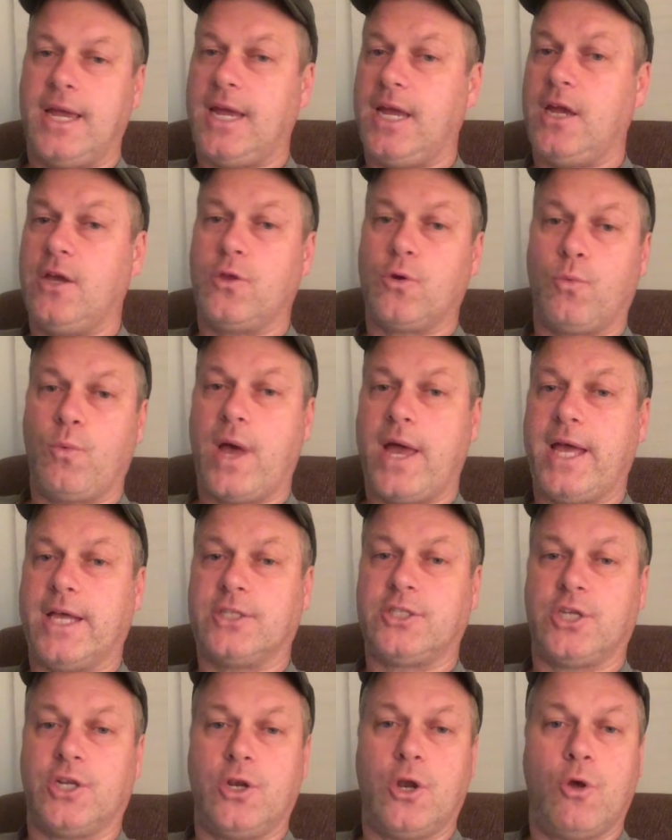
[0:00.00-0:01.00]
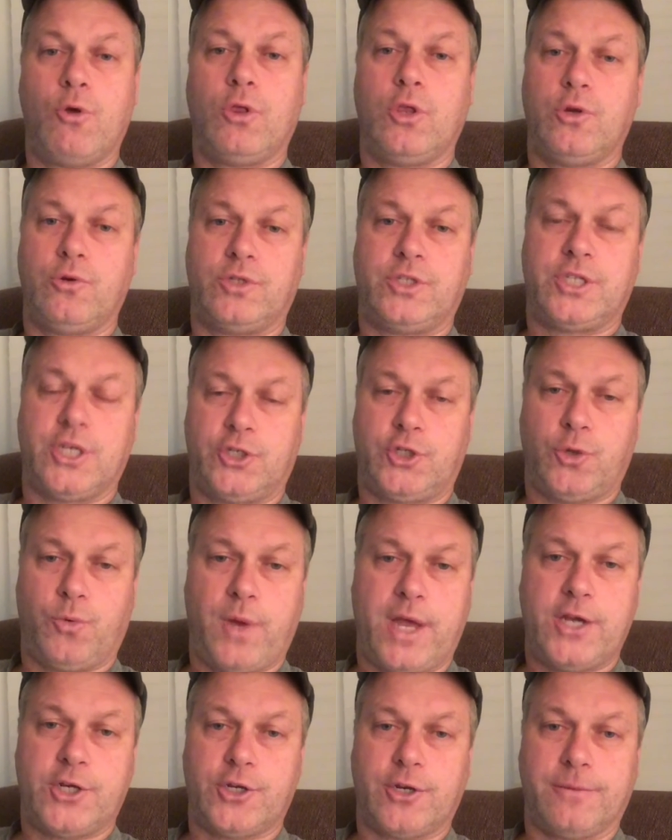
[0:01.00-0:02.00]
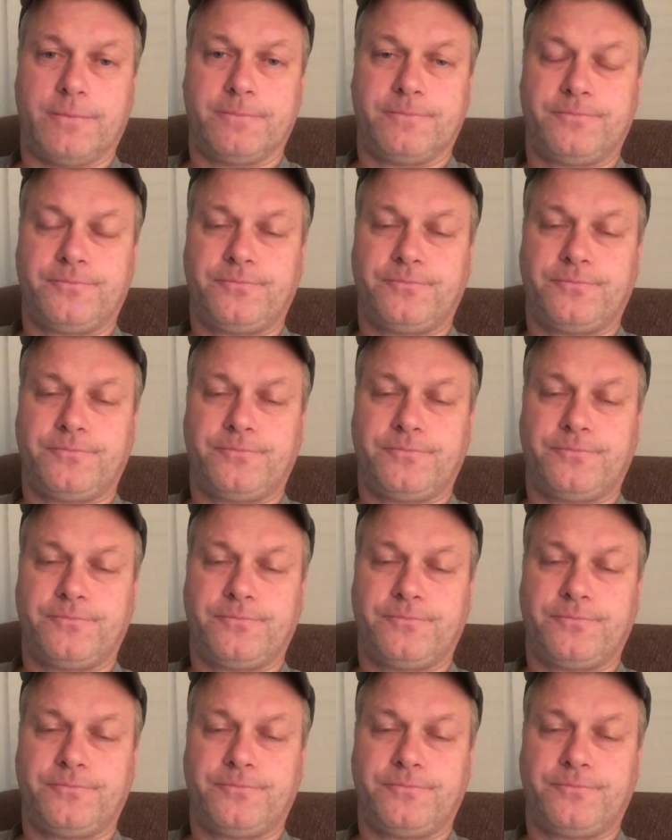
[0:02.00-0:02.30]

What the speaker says: Either way, it's a no-lose situation.